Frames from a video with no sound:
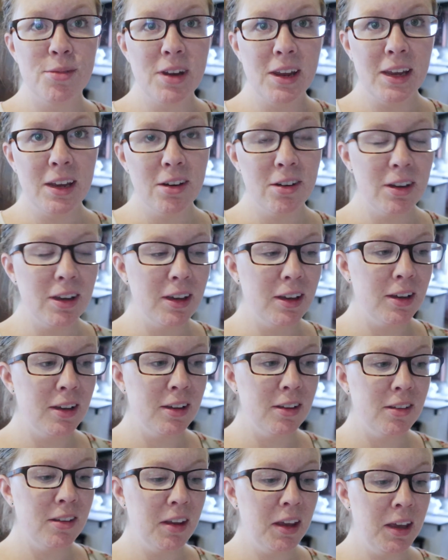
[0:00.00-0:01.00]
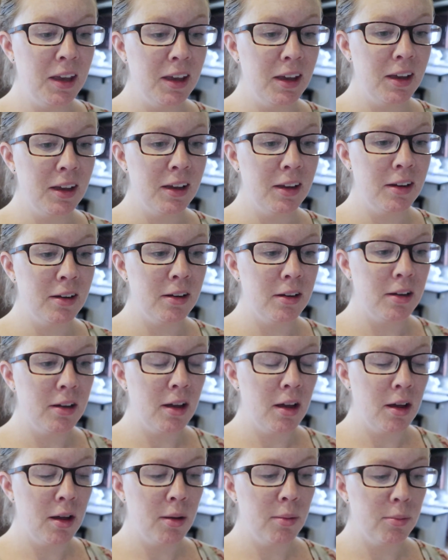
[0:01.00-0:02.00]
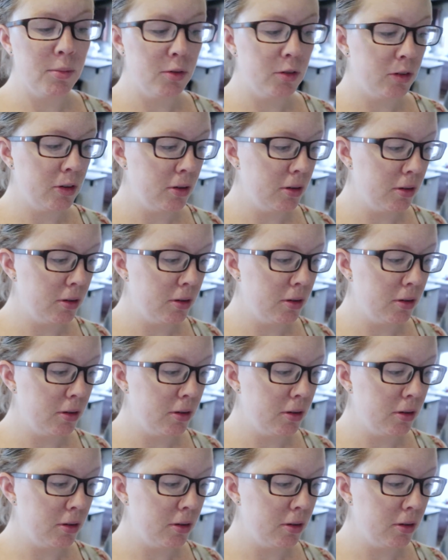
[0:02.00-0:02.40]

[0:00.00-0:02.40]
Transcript: daycare kids and um,